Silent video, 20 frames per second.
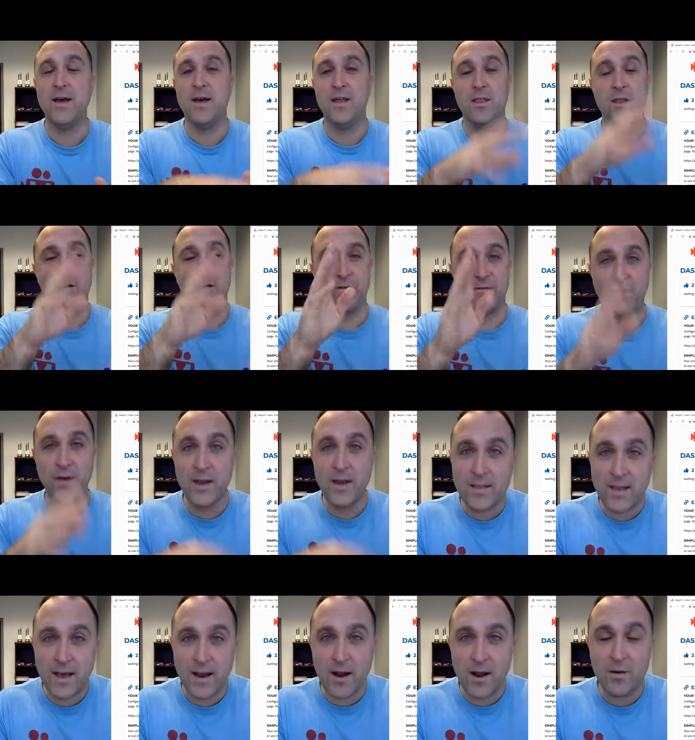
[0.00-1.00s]
It'll fade
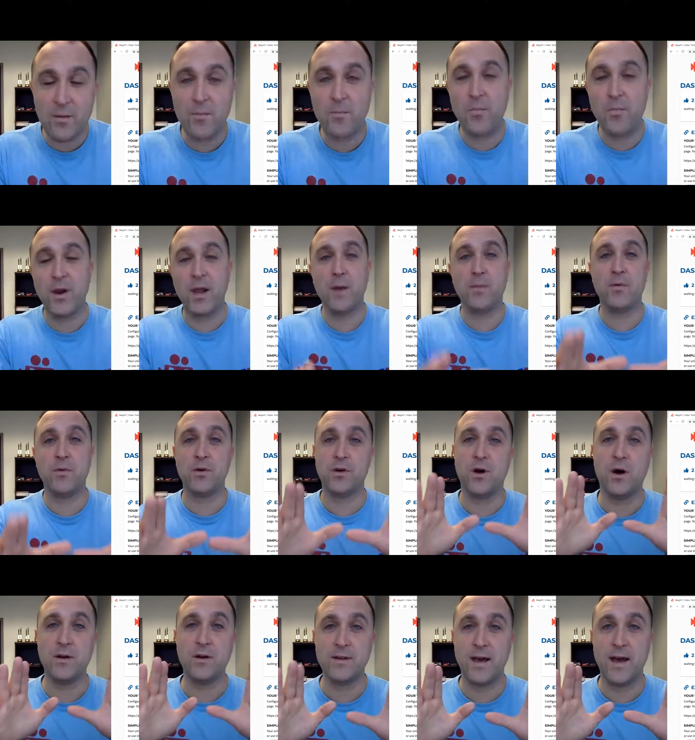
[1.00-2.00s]
that out, bring up your
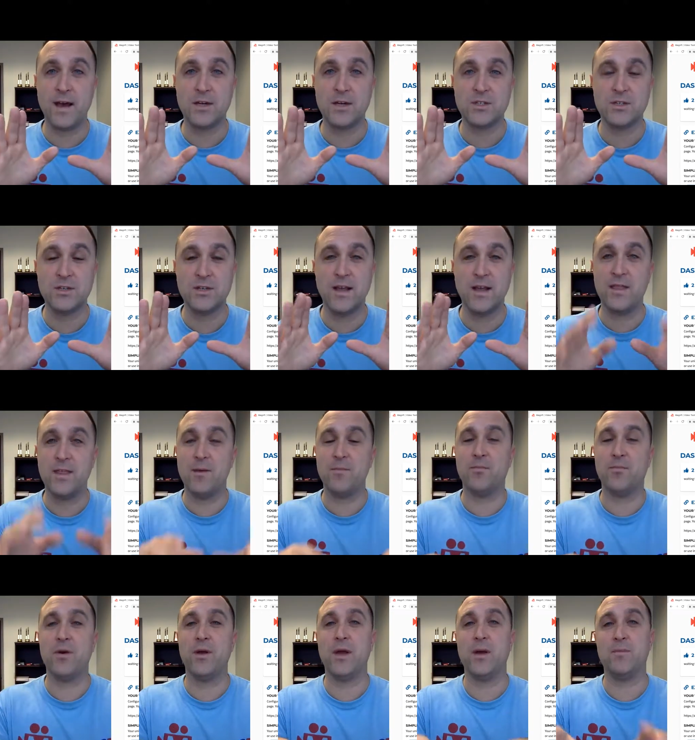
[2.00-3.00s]
call to action, and then
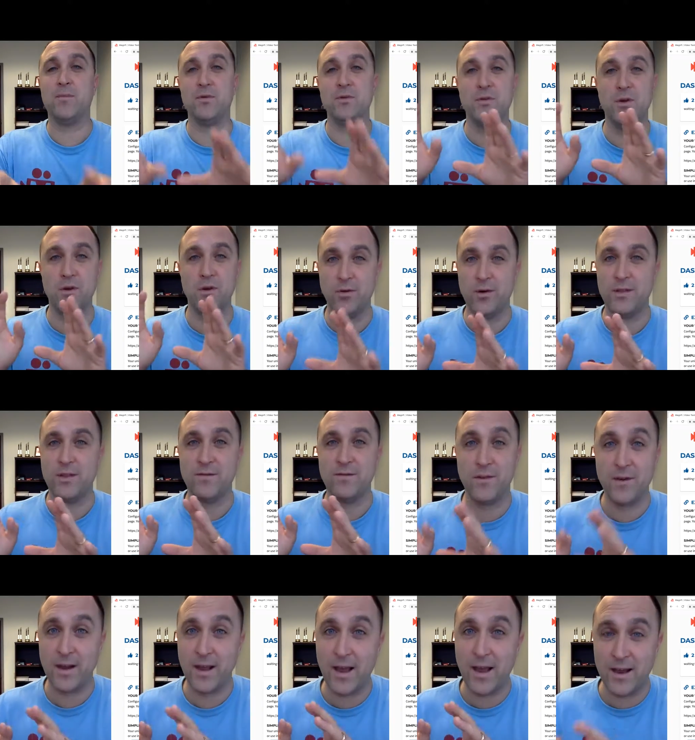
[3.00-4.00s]
bring up your logo at the
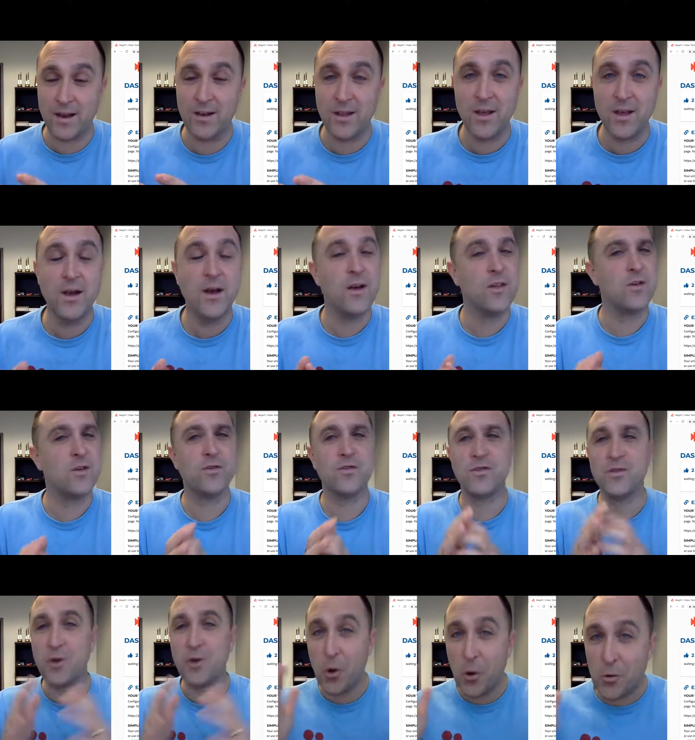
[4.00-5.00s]
very end. So
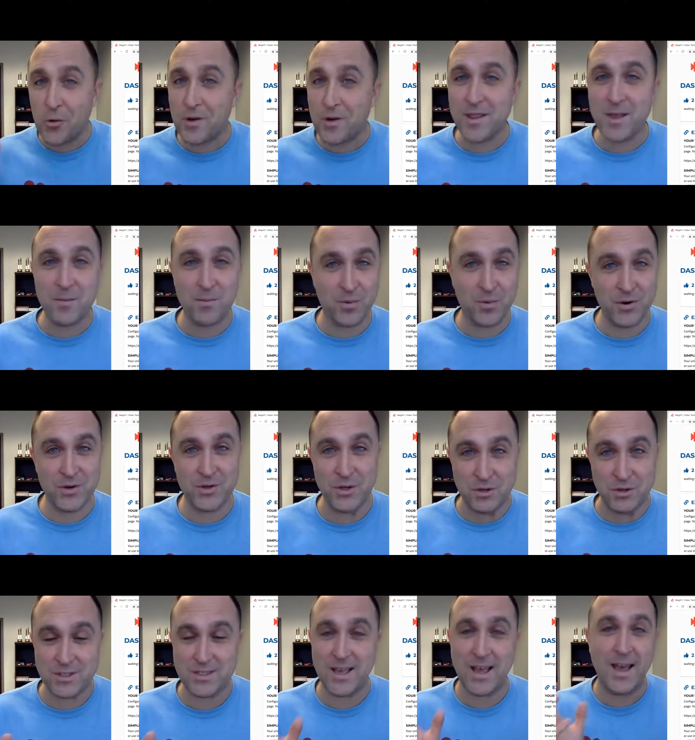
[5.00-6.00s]
it's totally
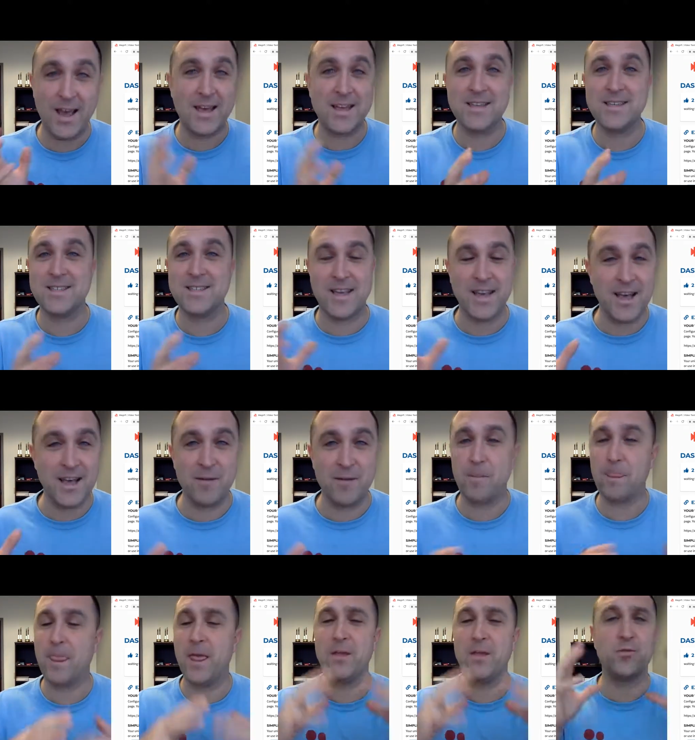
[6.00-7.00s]
produced end to
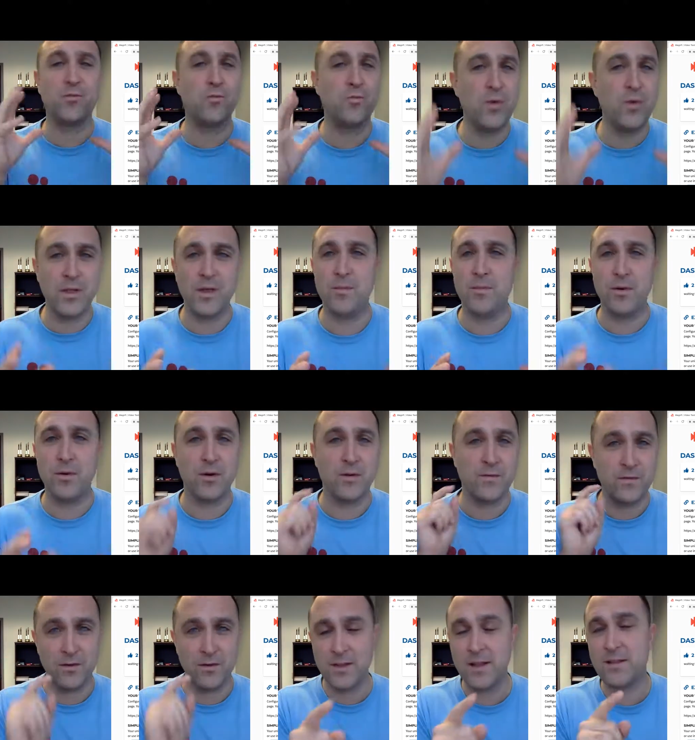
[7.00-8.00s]
end. It's really
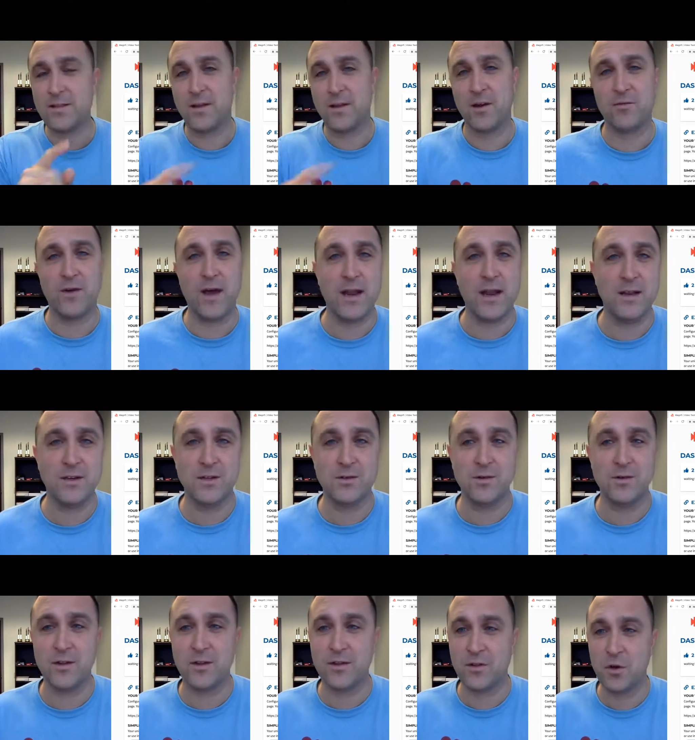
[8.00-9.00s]
beautiful. Let's get right
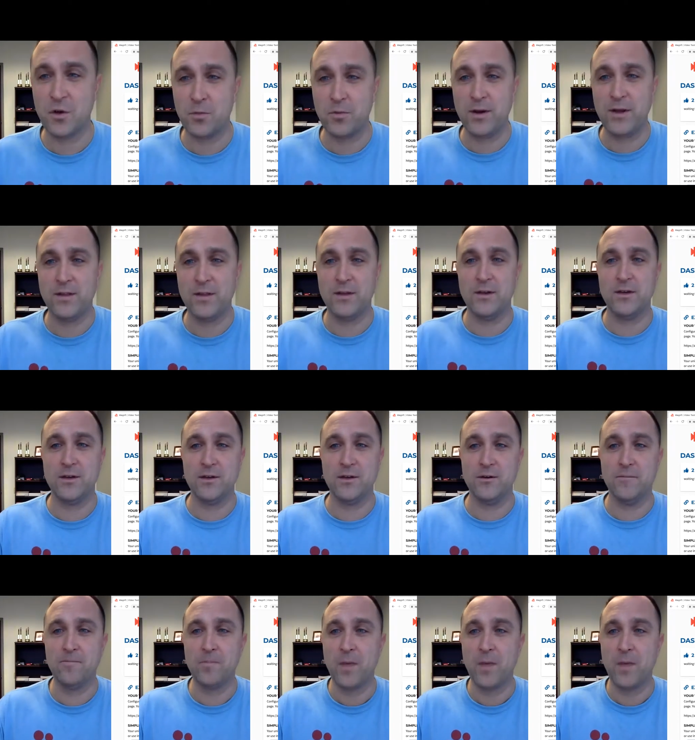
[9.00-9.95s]
into it. Super easy to do.